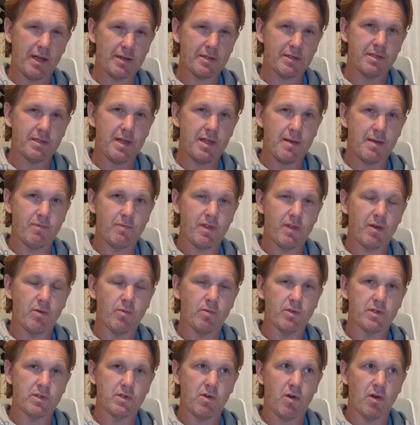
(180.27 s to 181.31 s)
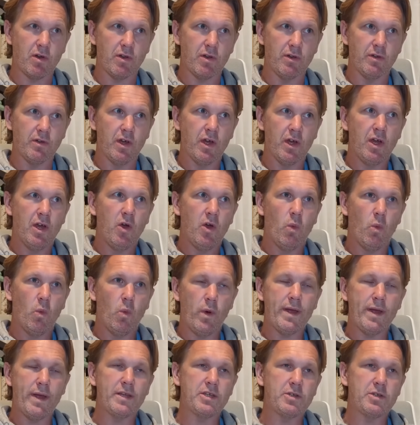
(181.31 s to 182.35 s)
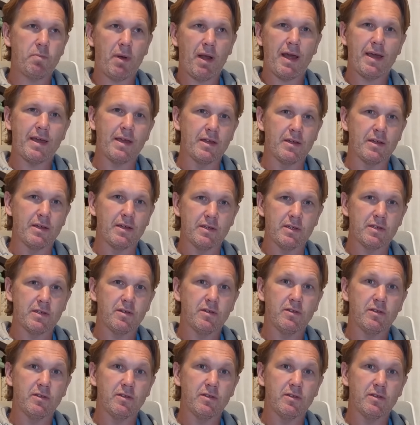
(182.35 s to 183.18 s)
same thing with Scotland. Which players